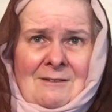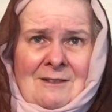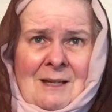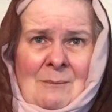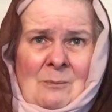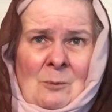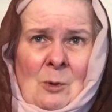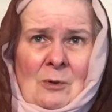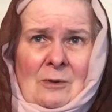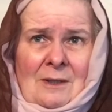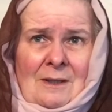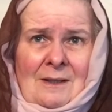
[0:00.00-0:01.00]
Except
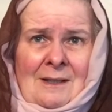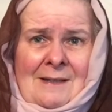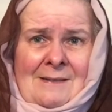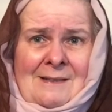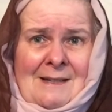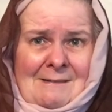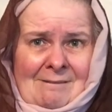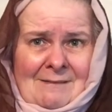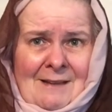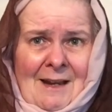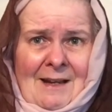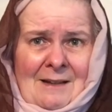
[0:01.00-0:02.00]
what he did
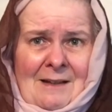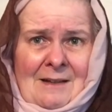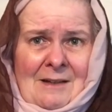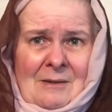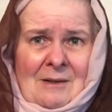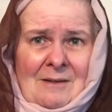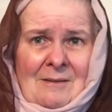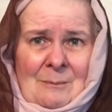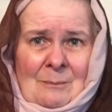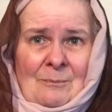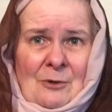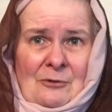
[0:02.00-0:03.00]
then
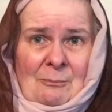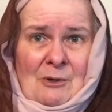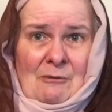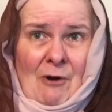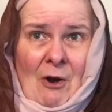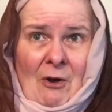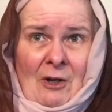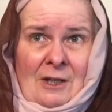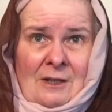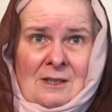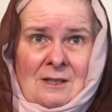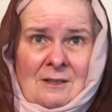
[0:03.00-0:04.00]
proved me
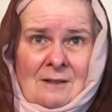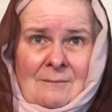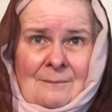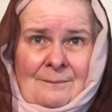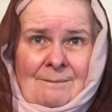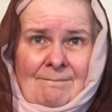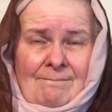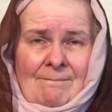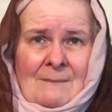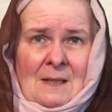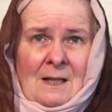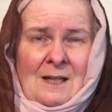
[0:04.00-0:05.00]
right.
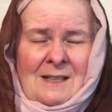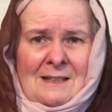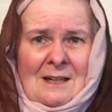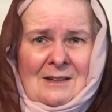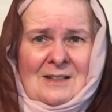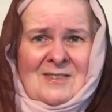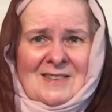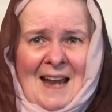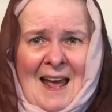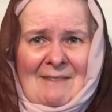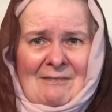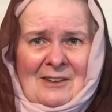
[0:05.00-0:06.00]
I did
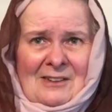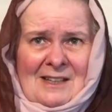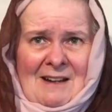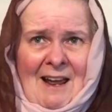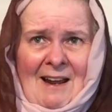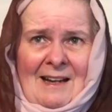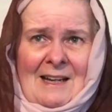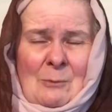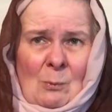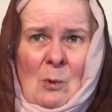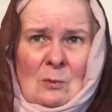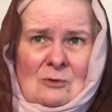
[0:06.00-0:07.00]
understand the delay.
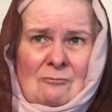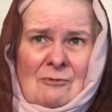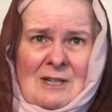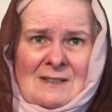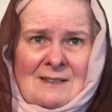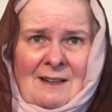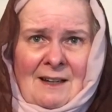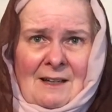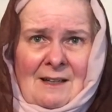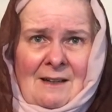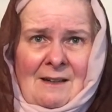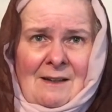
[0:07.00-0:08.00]
It was
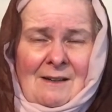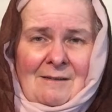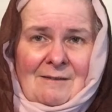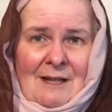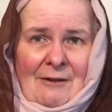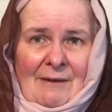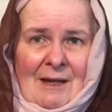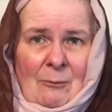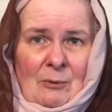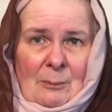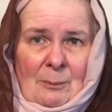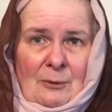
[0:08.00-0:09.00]
risky. Doubt that
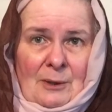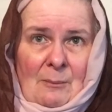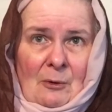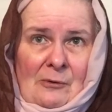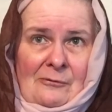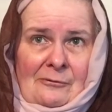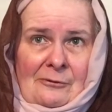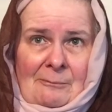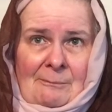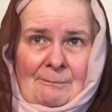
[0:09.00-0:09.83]
would have put him off.